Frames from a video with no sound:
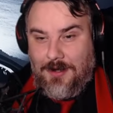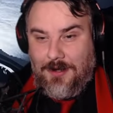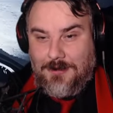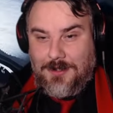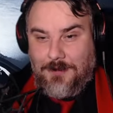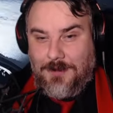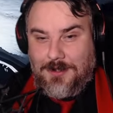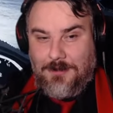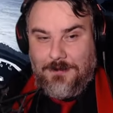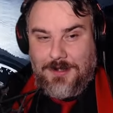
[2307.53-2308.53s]
how to do
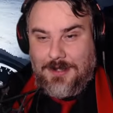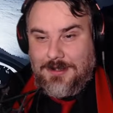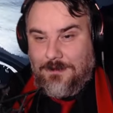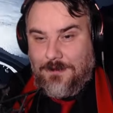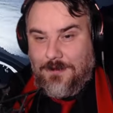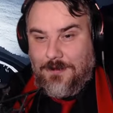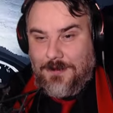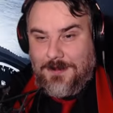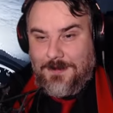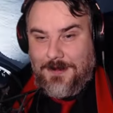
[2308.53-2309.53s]
each objective, of
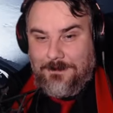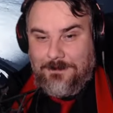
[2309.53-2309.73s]
course. But